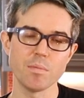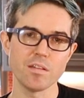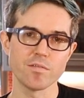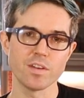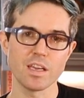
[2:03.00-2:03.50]

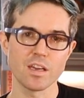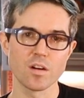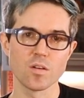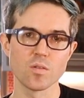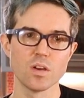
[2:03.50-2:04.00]
Emmy
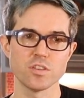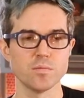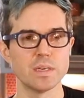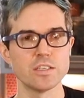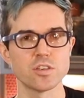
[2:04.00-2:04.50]
video,
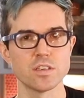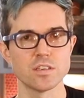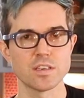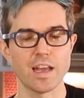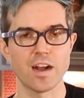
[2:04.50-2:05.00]
she
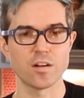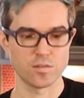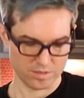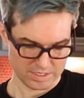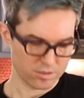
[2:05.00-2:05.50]
mentioned
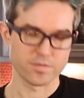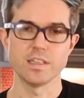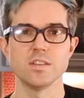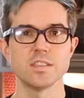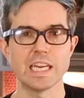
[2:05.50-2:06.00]
how sort of
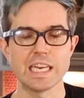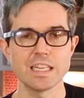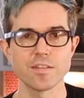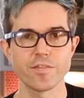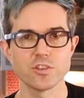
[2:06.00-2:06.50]

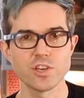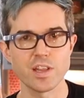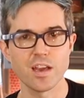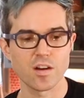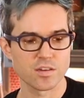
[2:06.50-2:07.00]
insanely
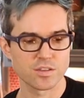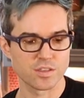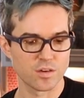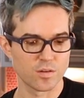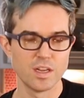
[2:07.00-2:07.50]
fudgy they are,
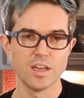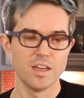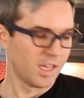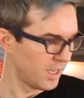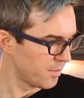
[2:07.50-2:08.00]
so
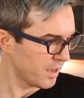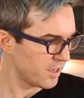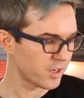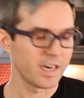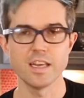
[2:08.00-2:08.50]
I'm
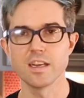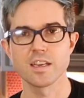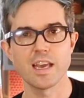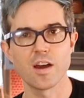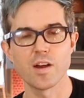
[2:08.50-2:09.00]
gonna try
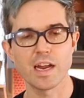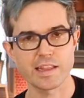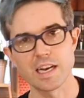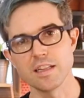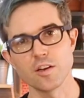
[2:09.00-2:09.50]
to
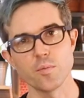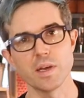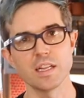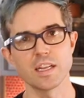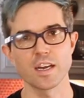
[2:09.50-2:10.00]
counteract that a little bit.